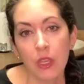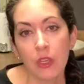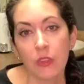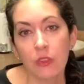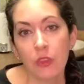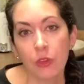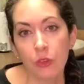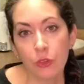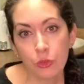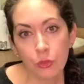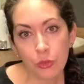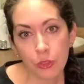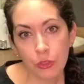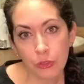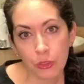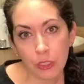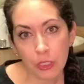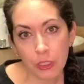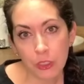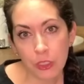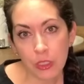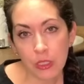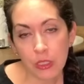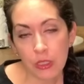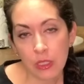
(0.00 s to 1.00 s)
Those
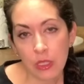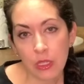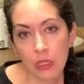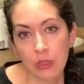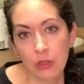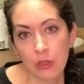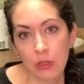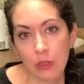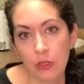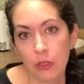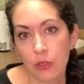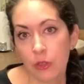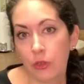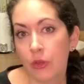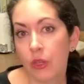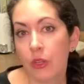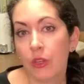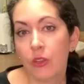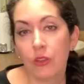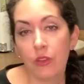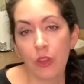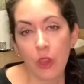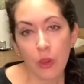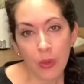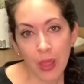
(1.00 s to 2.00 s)
restrictions include
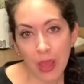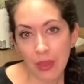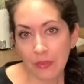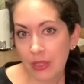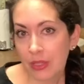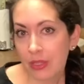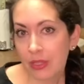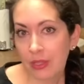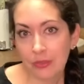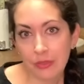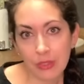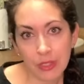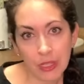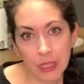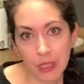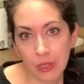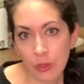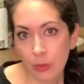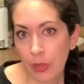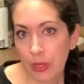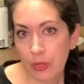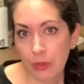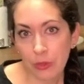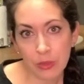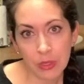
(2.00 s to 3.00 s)
no heavy lifting
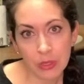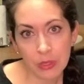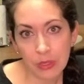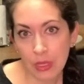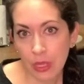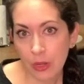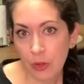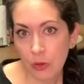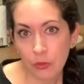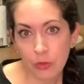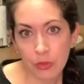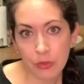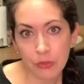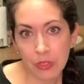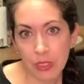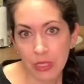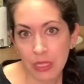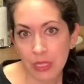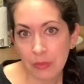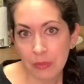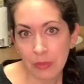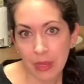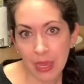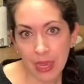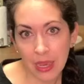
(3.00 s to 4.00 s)
greater than 10 or
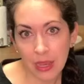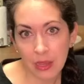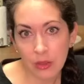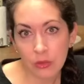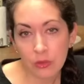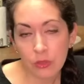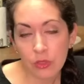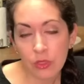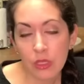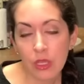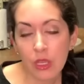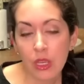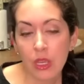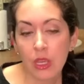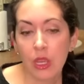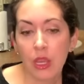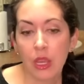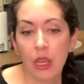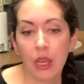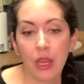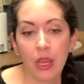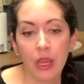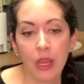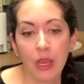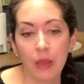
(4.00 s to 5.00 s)
15 pounds.
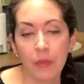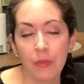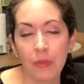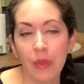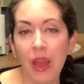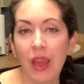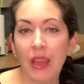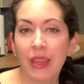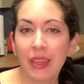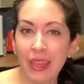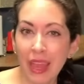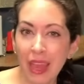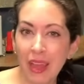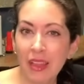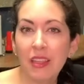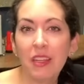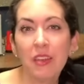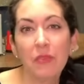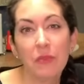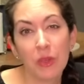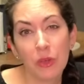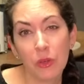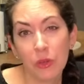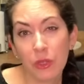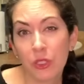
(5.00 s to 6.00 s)
A gallon of
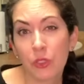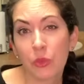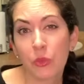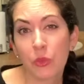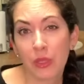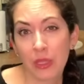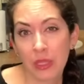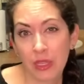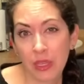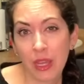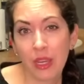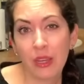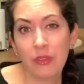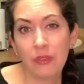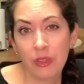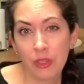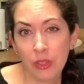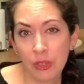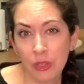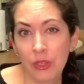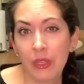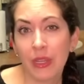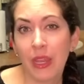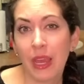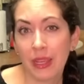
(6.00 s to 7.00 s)
milk is really kind of a
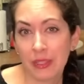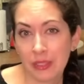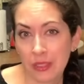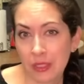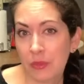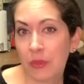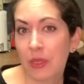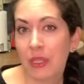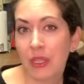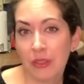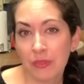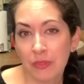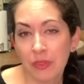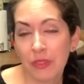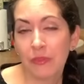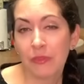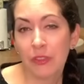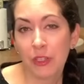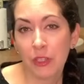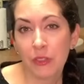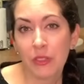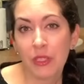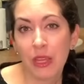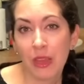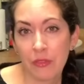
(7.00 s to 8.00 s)
good estimate. If it
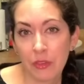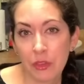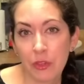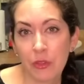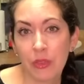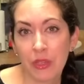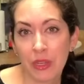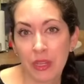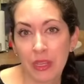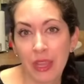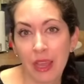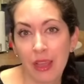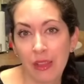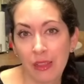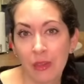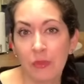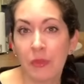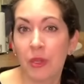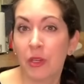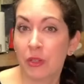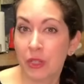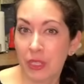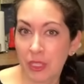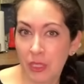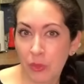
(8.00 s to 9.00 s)
feels heavier than a gallon of
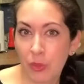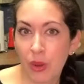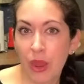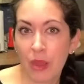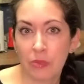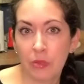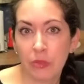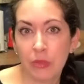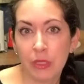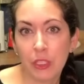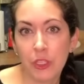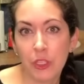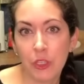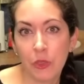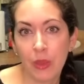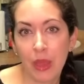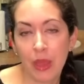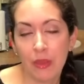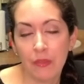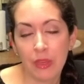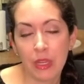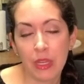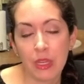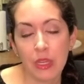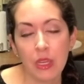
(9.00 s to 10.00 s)
milk, it's probably too
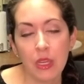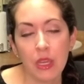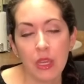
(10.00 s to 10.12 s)
heavy.